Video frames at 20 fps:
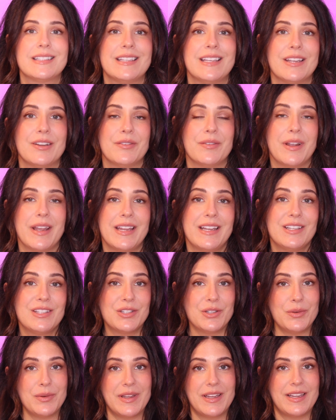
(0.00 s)
get right
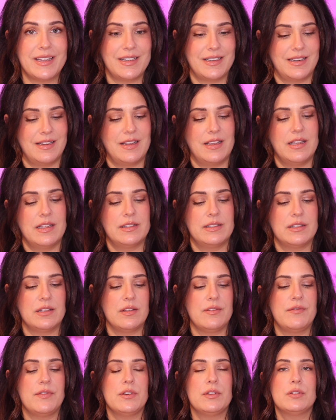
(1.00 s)
to it. So
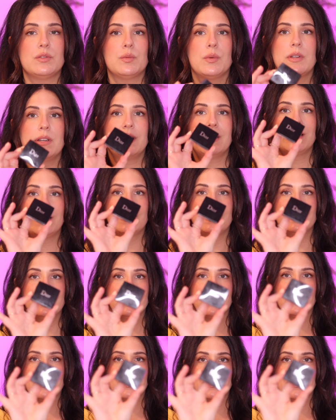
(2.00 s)
the first one is